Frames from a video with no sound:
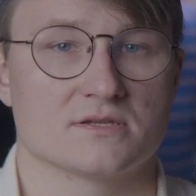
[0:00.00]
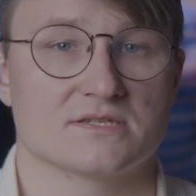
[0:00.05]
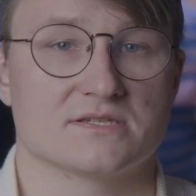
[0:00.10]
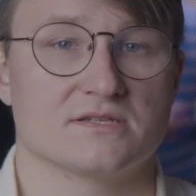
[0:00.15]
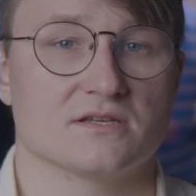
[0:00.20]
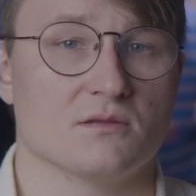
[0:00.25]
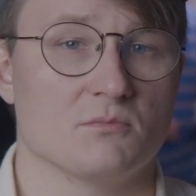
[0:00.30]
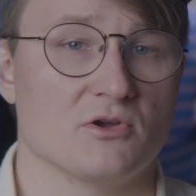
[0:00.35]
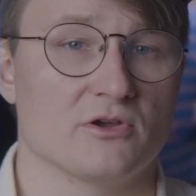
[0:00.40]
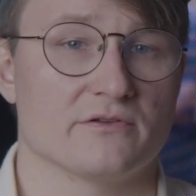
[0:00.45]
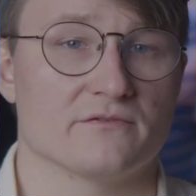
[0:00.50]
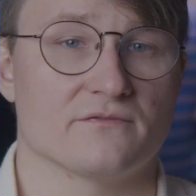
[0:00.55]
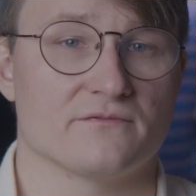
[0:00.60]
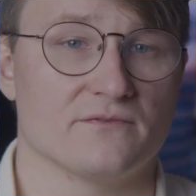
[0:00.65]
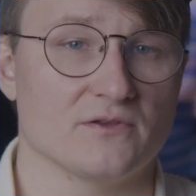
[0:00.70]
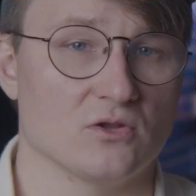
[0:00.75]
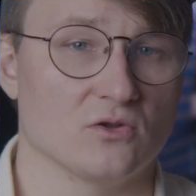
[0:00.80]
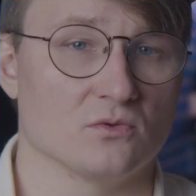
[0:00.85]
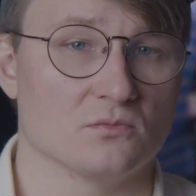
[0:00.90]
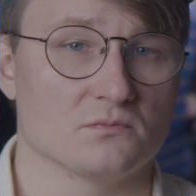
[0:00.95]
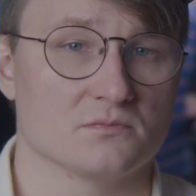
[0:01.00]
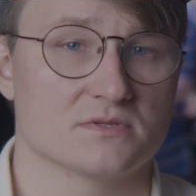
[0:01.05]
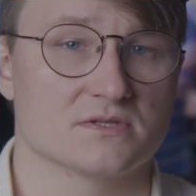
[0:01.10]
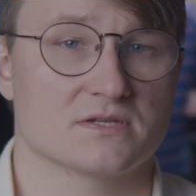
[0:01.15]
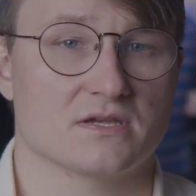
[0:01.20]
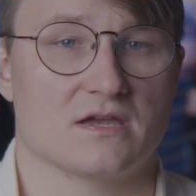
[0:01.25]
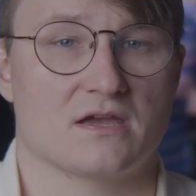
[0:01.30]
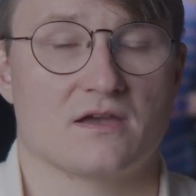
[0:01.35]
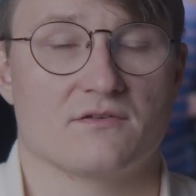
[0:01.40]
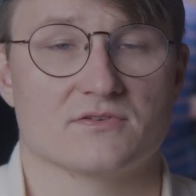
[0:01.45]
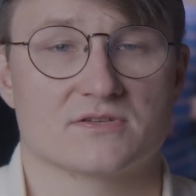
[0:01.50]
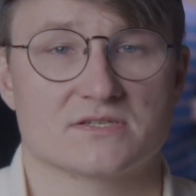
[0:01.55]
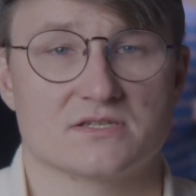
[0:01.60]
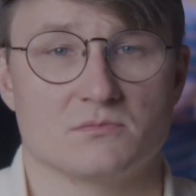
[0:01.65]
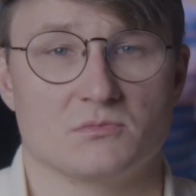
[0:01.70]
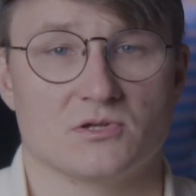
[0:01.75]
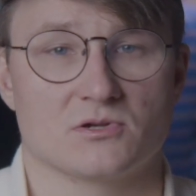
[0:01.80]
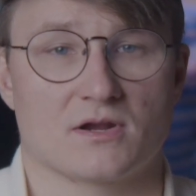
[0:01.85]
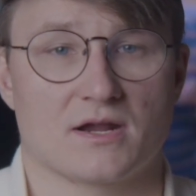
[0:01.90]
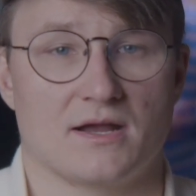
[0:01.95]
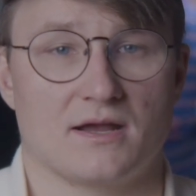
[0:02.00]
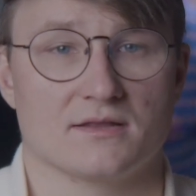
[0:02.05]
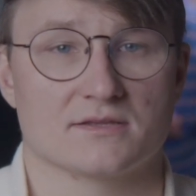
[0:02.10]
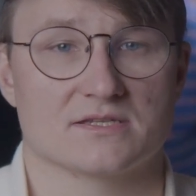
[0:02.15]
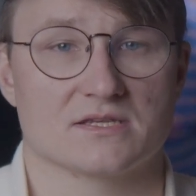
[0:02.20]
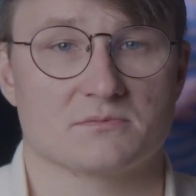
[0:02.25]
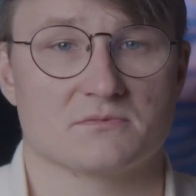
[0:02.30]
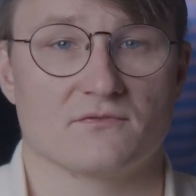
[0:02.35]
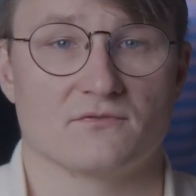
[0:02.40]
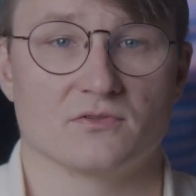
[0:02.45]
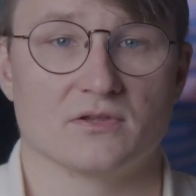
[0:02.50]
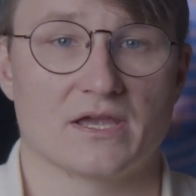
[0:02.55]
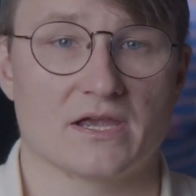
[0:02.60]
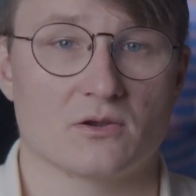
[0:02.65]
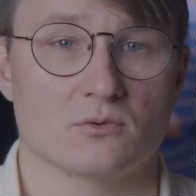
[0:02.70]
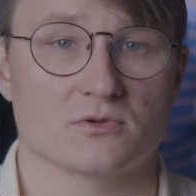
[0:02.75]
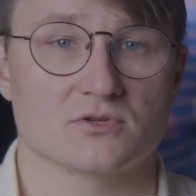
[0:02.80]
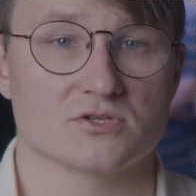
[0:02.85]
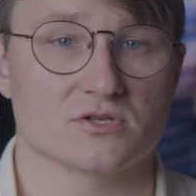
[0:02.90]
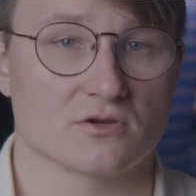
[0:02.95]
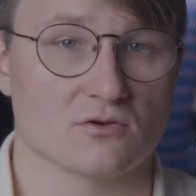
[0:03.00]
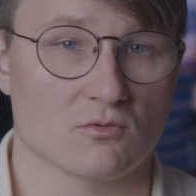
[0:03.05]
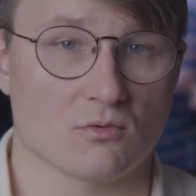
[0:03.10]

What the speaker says: Cinema and films have a similar concept of language and